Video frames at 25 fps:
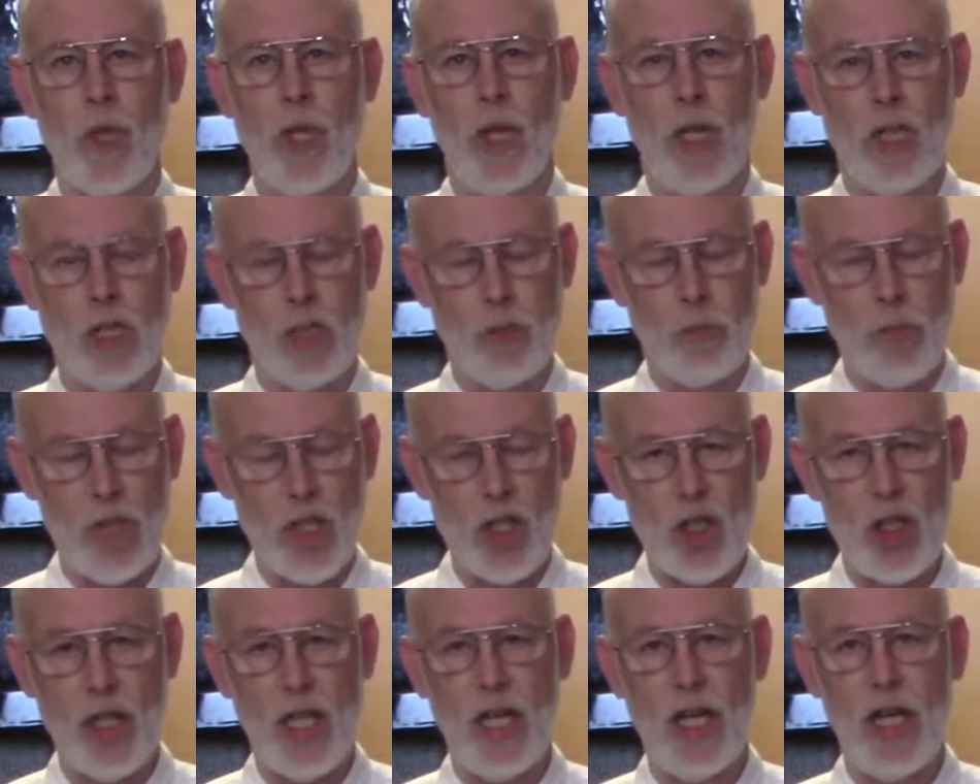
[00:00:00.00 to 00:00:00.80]

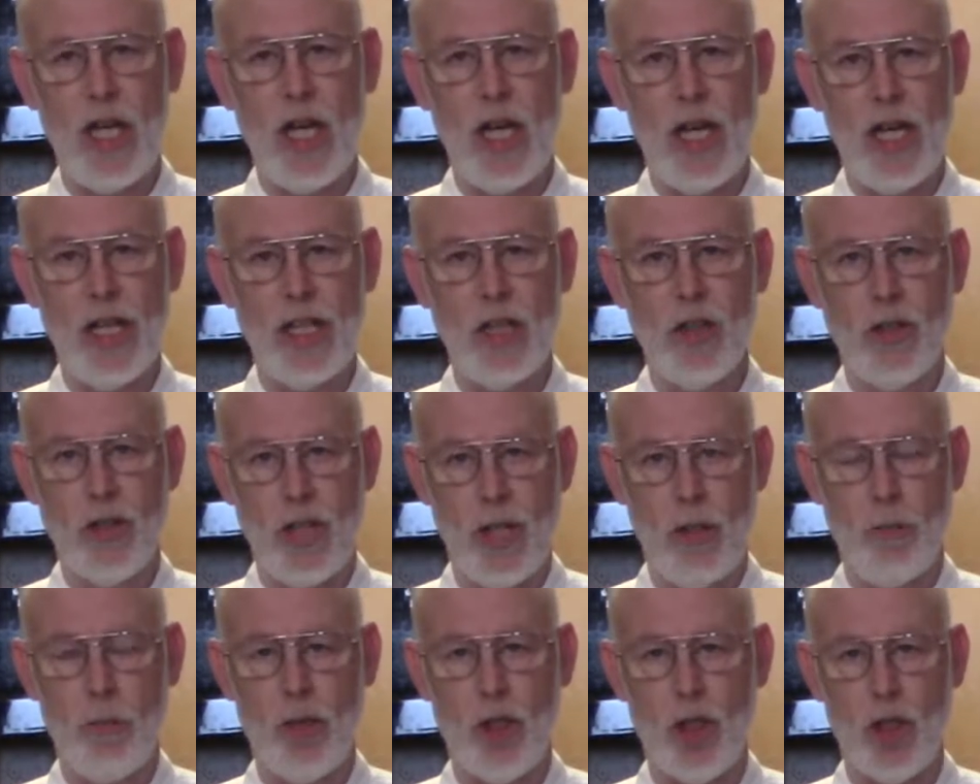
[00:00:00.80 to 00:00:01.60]
especially at a higher
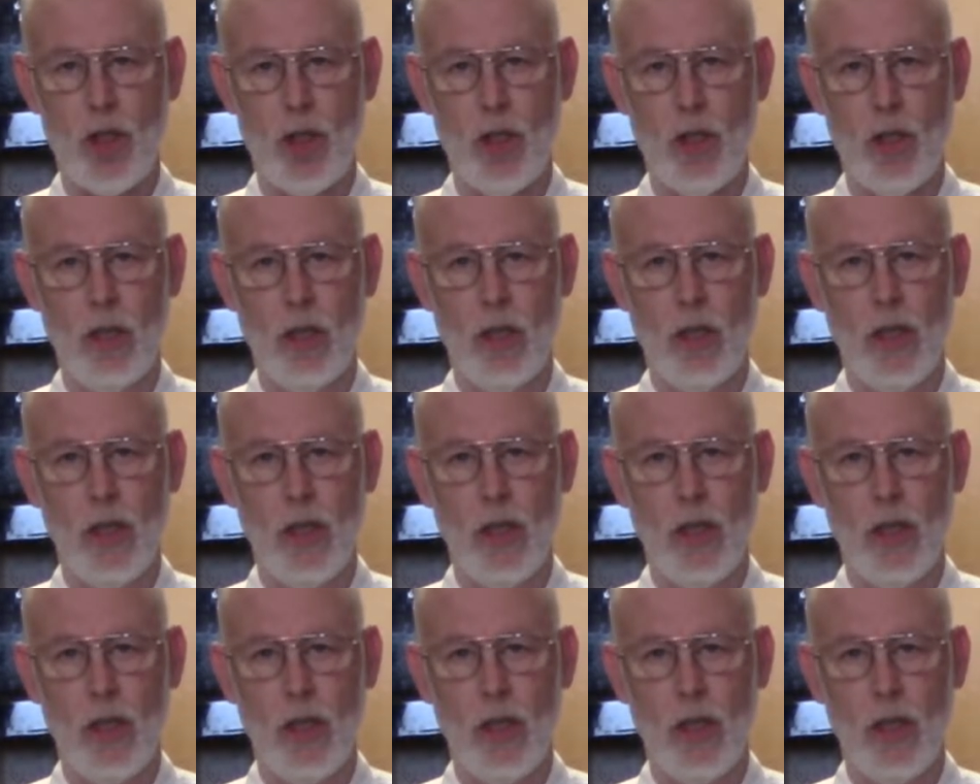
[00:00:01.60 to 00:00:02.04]
temperature,